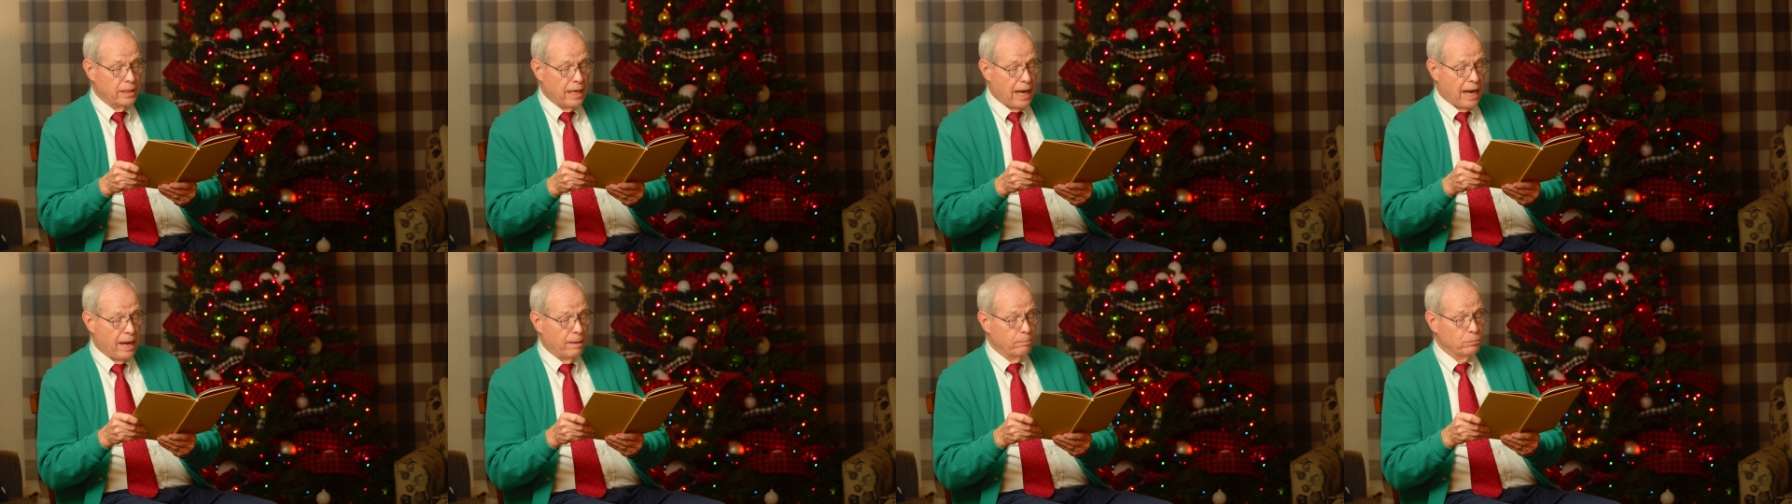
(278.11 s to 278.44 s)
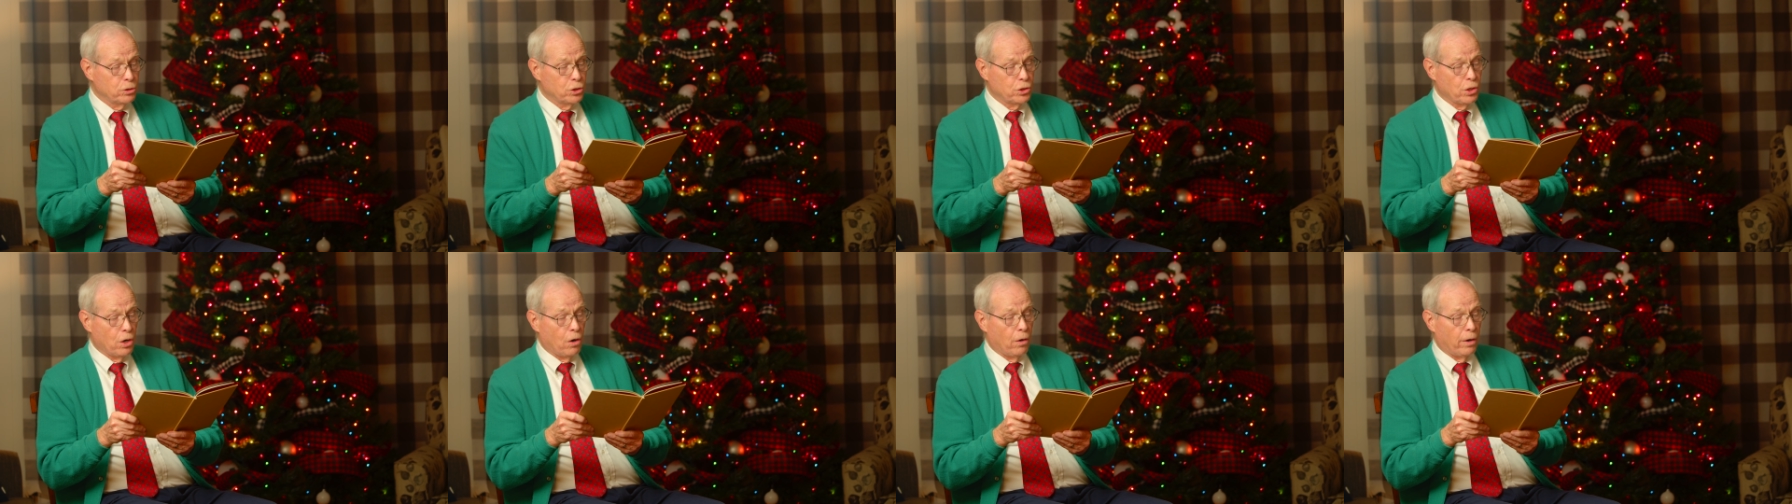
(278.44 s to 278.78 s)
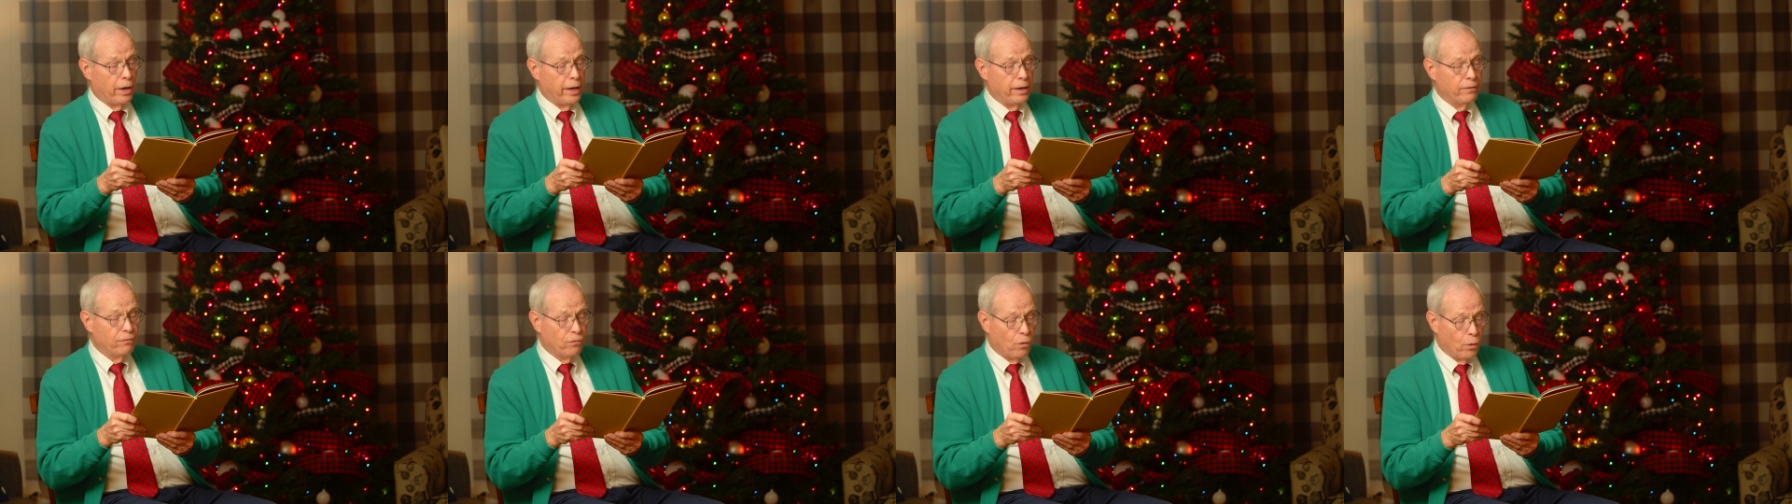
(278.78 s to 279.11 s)
I'm
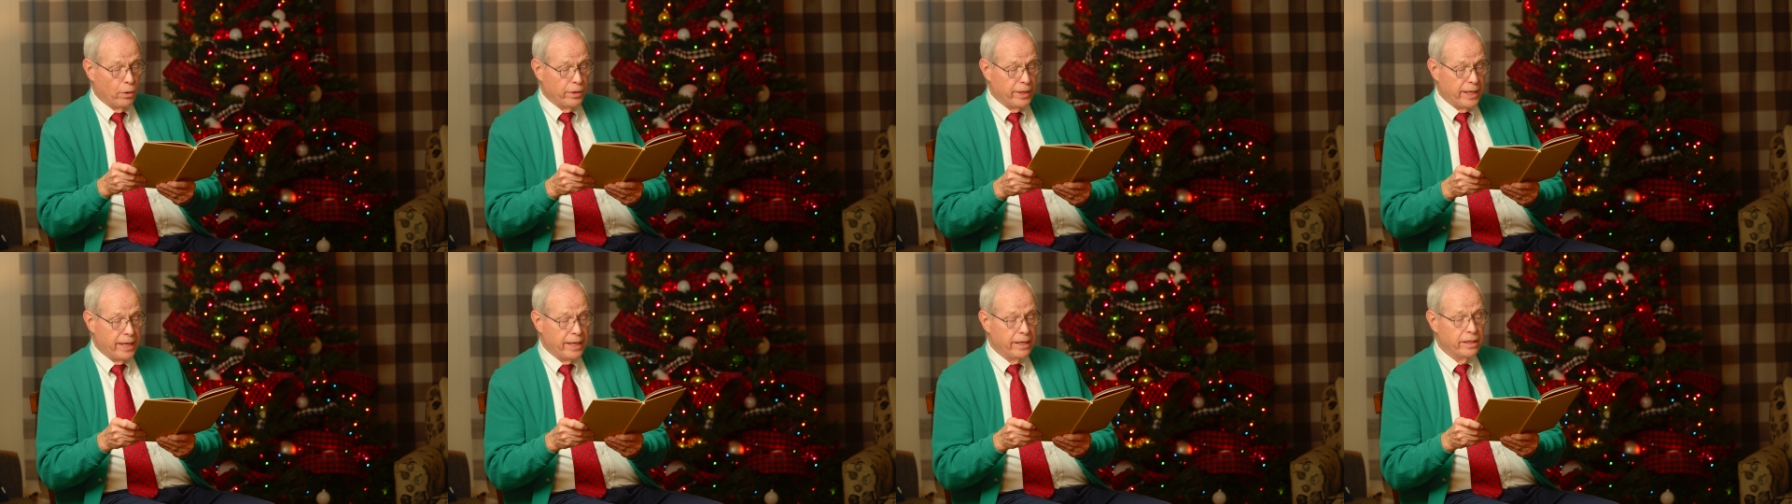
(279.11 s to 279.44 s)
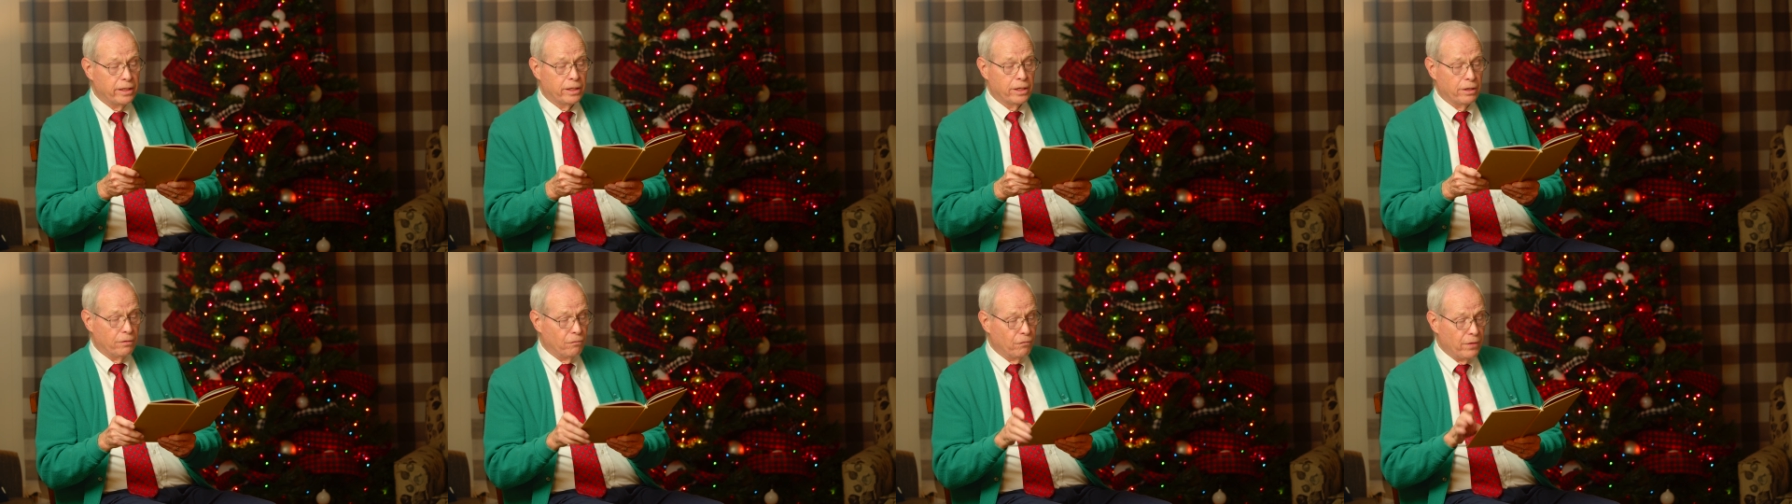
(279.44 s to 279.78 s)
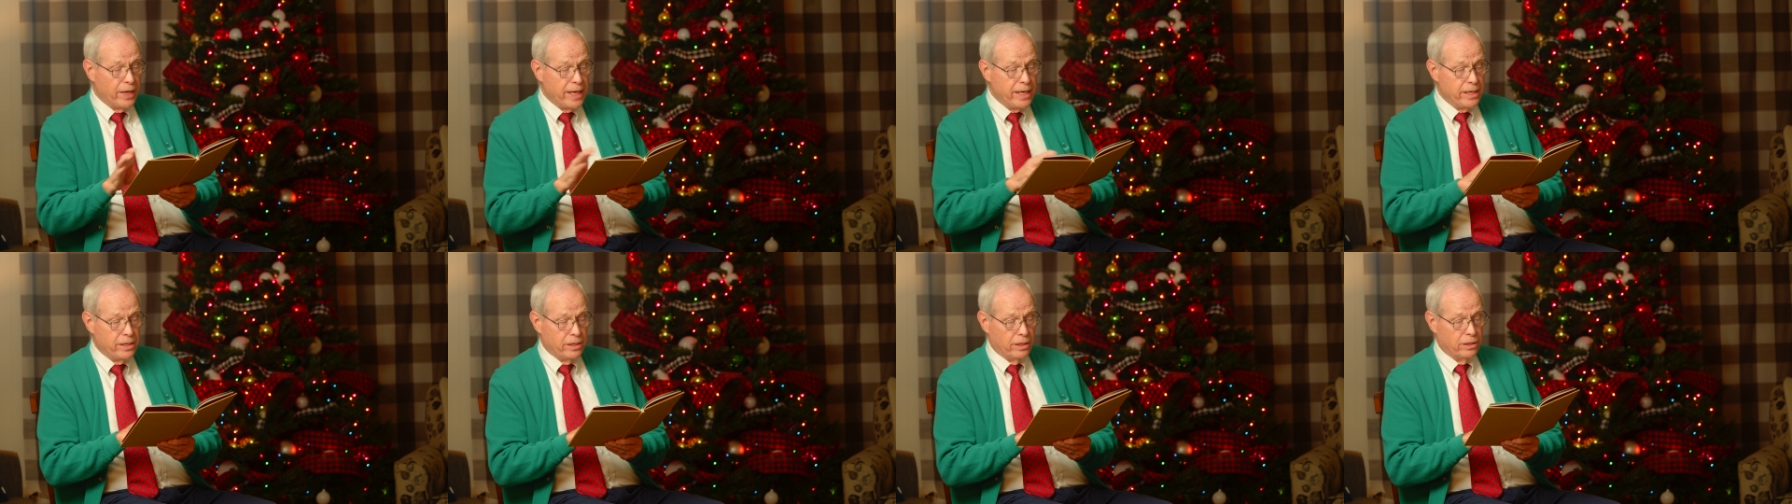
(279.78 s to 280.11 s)
sorry for the
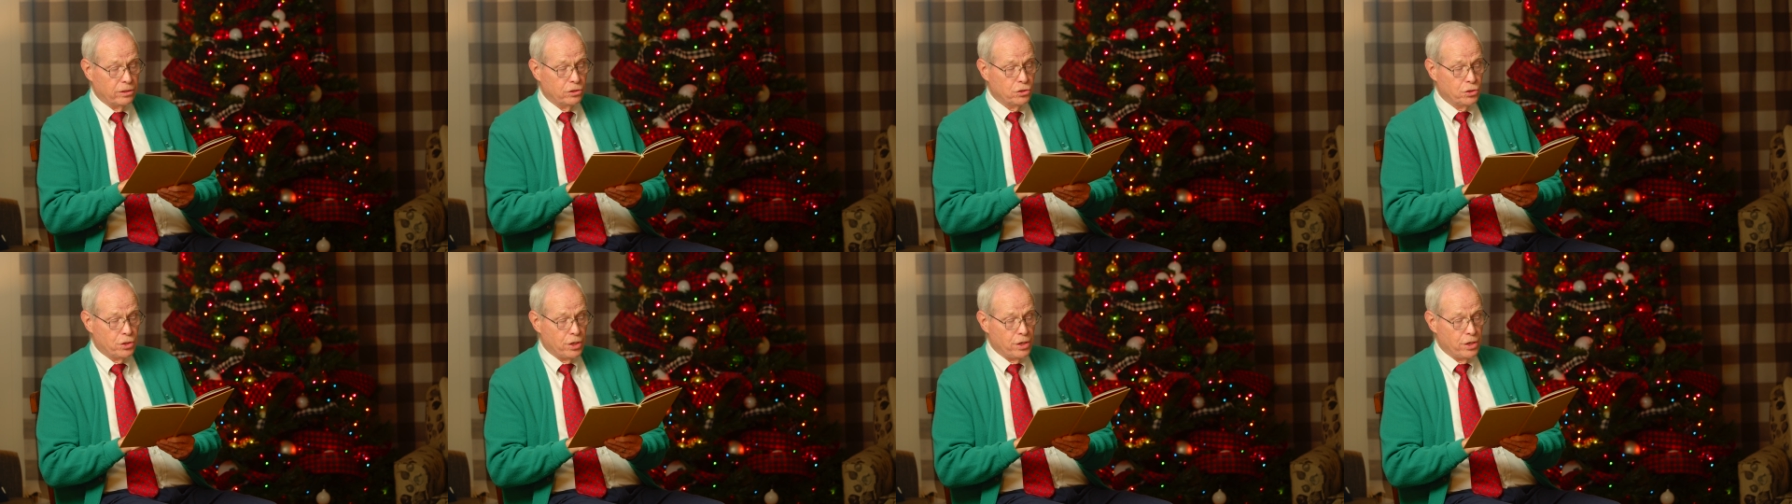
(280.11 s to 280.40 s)
inconvenience